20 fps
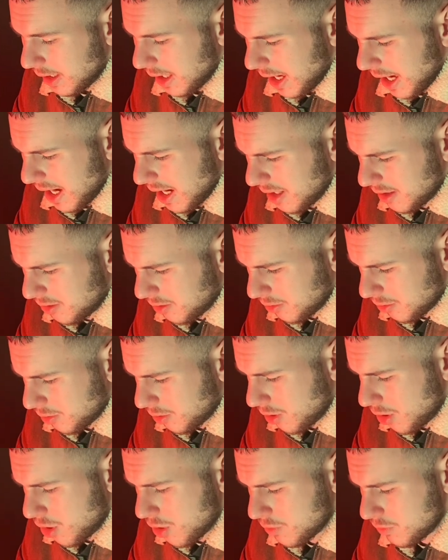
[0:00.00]
And
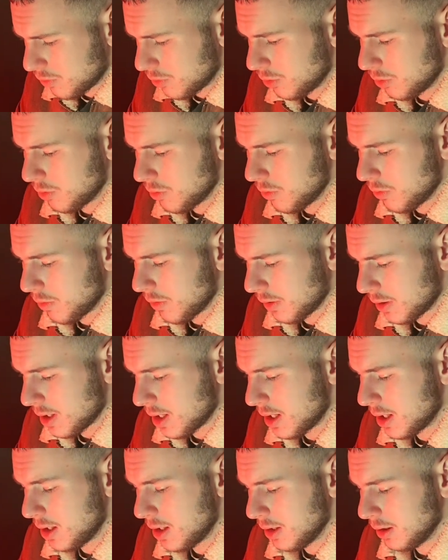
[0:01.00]
overall, the
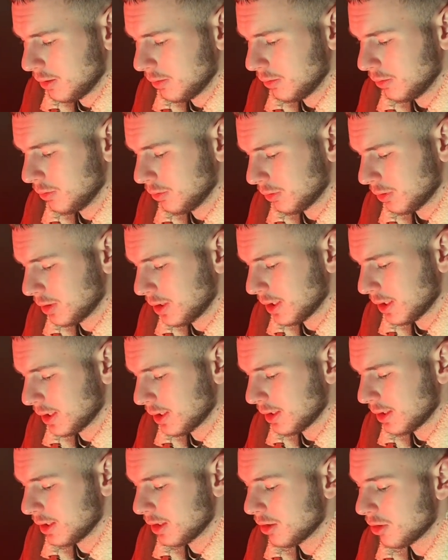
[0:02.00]
car looked like
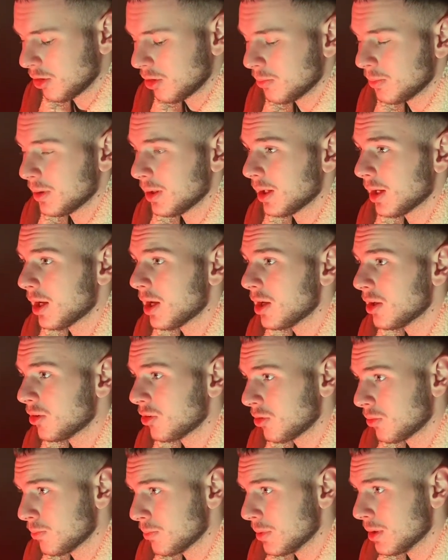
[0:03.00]
it needed to be a
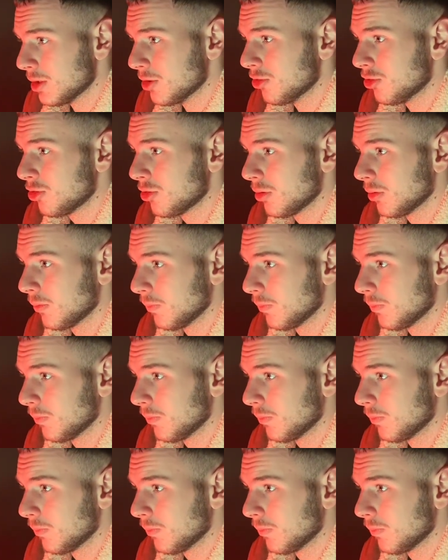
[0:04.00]
smidge